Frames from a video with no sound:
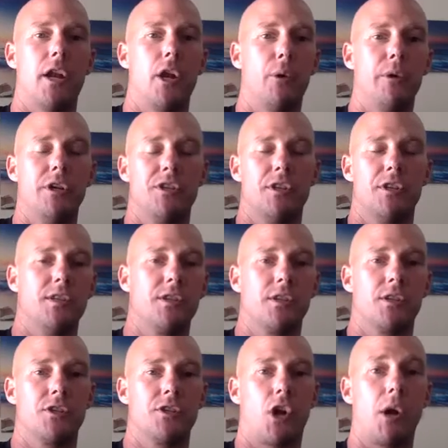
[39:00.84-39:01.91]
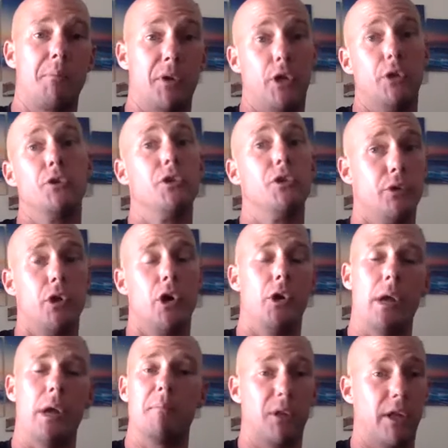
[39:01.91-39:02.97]
know when your season is going to start, but you do know you
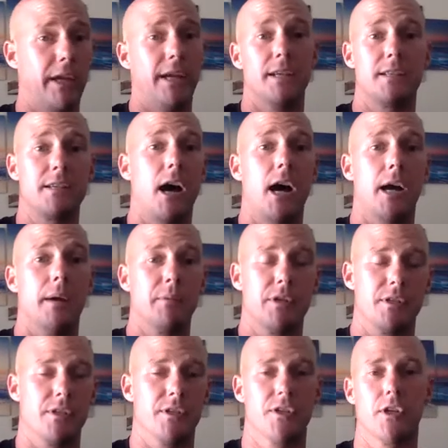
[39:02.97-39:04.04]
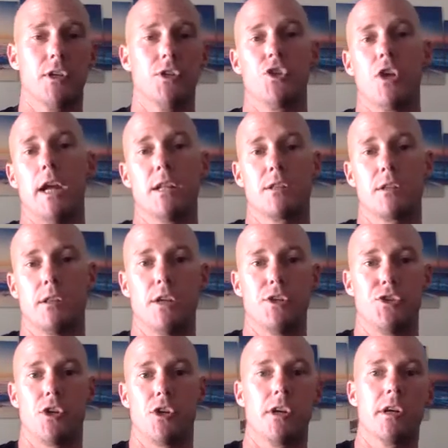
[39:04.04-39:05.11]
have plenty of time because there's a good chance
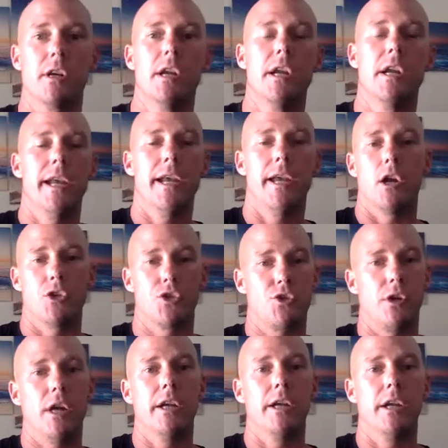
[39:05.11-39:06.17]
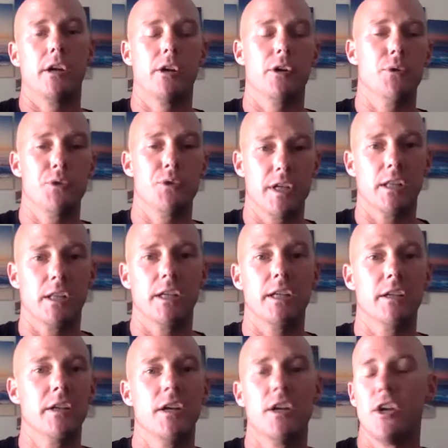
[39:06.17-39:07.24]
in Australia or New
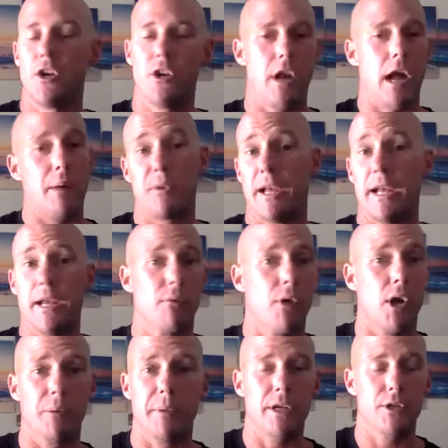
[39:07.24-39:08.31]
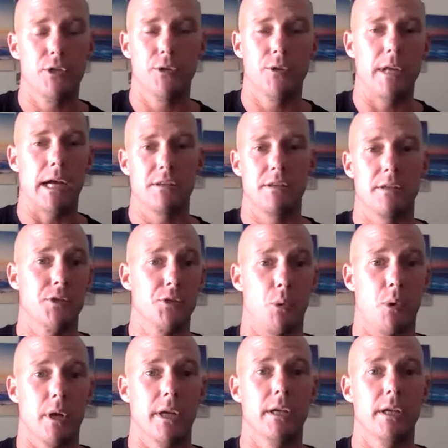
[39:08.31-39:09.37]
Zealand you're not playing rugby in
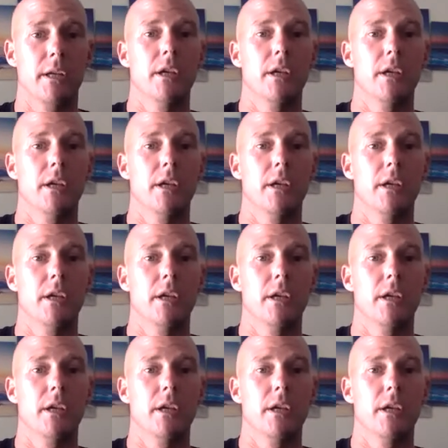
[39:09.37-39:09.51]
2020.